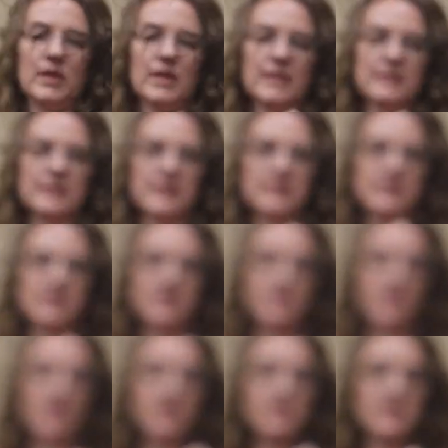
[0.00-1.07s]
is at
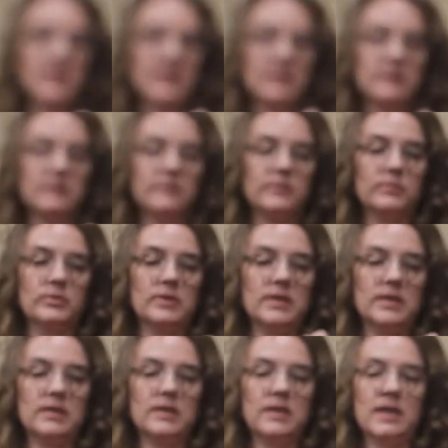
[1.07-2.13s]
0,
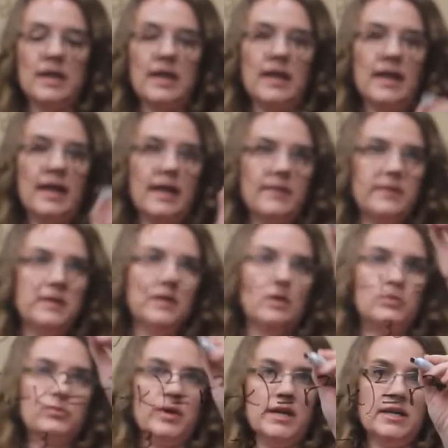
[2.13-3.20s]
-3, and then
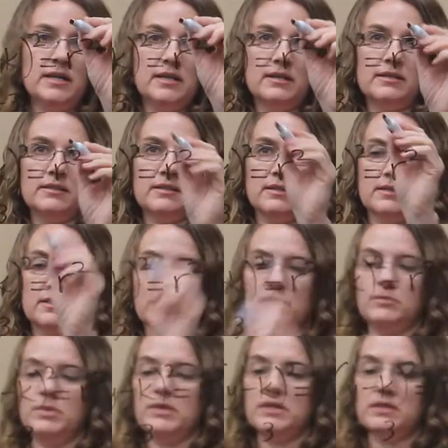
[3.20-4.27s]
our radius is going
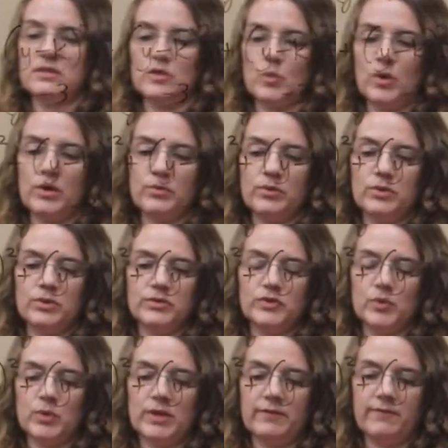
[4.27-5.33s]
to be the square root of
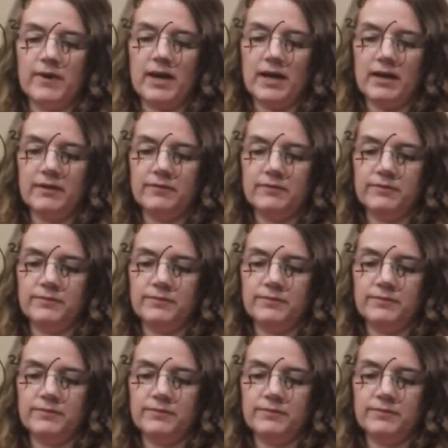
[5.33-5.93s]
25.